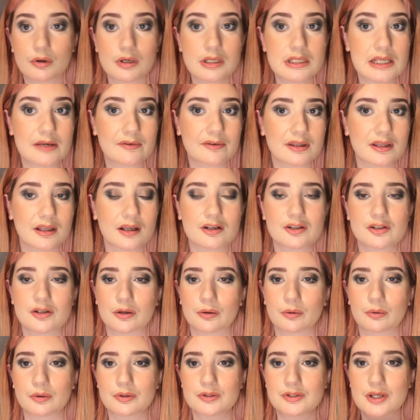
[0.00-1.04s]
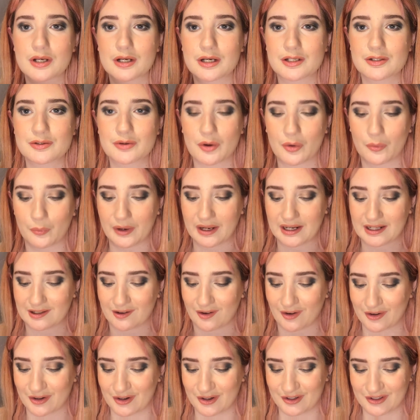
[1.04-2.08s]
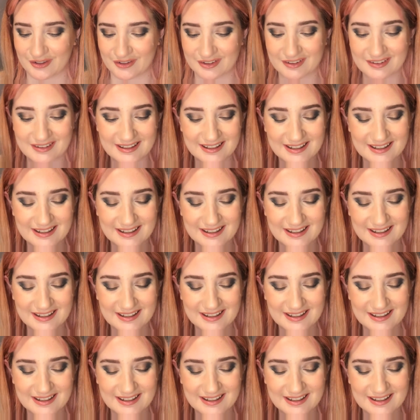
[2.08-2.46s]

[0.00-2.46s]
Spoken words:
everything I do always turn into a wing liner look.